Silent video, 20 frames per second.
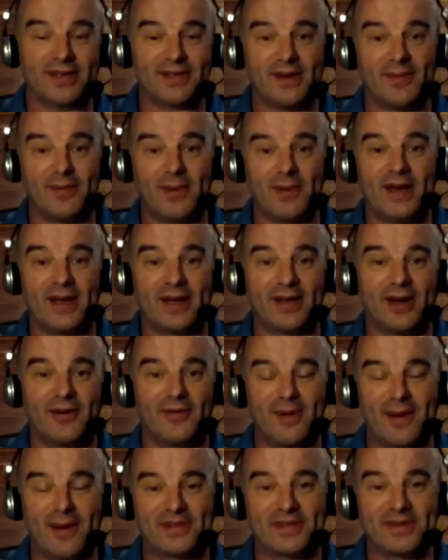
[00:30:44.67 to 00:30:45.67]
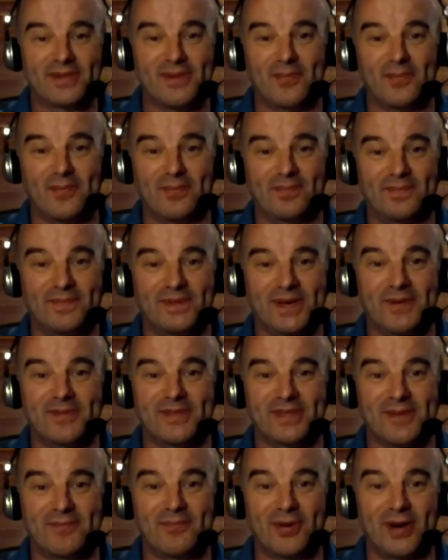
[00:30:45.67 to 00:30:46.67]
like, man, I can't remember some of the sermons
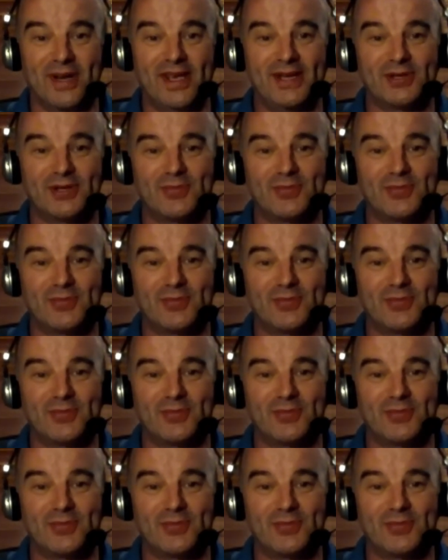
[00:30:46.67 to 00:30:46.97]
I preach.